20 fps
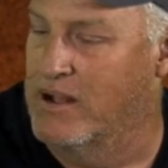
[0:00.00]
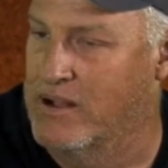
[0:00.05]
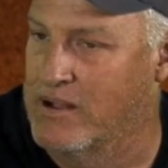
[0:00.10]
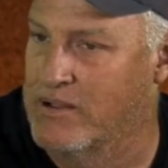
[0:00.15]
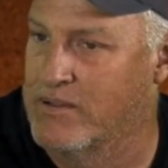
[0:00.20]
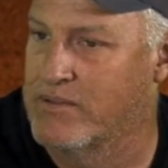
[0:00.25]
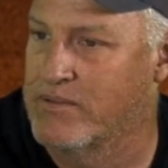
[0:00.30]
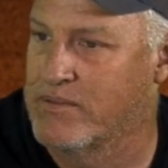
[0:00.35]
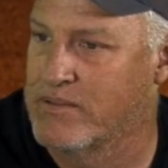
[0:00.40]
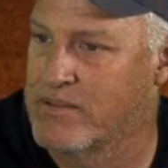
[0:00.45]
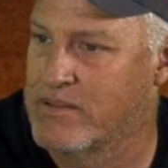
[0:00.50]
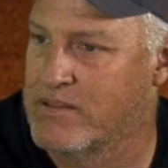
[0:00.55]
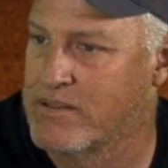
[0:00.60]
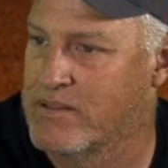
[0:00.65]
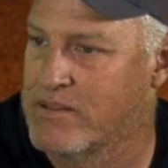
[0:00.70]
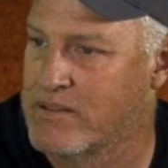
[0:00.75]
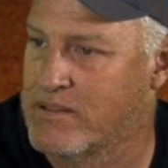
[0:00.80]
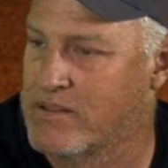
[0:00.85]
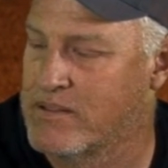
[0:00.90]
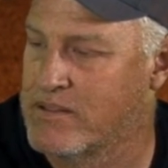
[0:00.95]
being
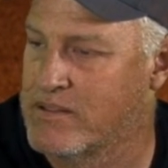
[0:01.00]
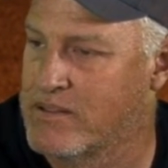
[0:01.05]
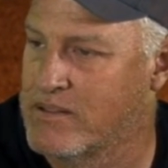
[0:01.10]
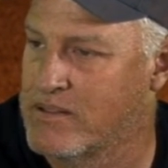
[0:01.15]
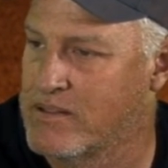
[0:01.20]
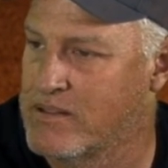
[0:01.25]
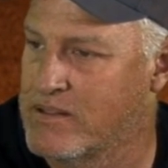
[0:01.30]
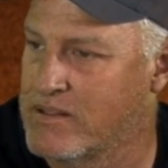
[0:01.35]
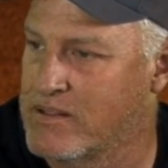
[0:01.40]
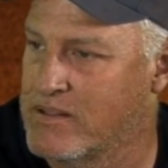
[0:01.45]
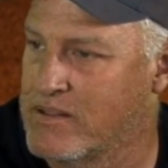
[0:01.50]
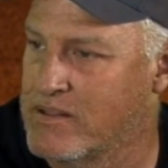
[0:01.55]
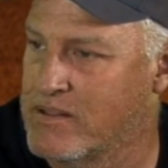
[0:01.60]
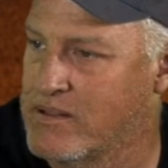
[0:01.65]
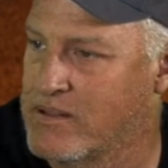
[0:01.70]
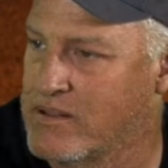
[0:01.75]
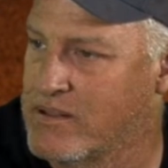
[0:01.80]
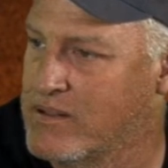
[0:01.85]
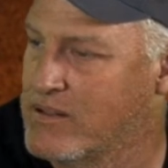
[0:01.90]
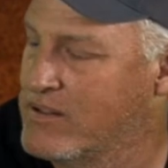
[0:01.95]
sprayed with it when they
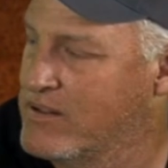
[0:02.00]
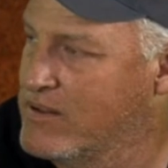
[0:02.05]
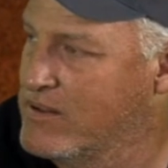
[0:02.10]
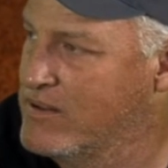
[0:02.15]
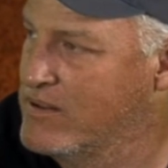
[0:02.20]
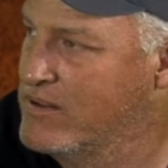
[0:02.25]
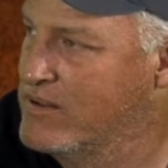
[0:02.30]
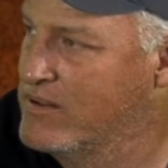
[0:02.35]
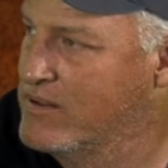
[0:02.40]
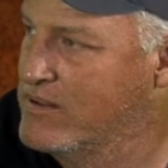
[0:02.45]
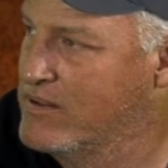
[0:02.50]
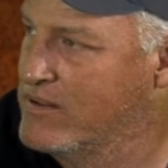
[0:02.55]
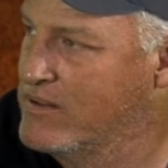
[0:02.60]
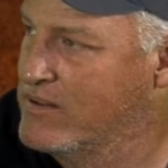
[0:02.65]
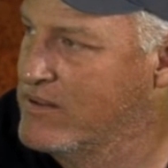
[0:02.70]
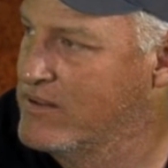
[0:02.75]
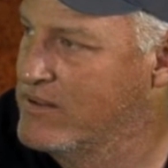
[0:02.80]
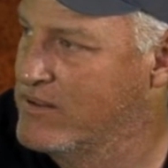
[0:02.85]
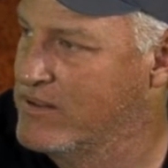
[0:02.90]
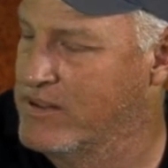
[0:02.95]
actually break
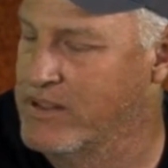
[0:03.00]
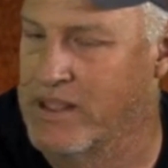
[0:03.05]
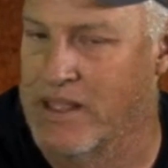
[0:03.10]
ground.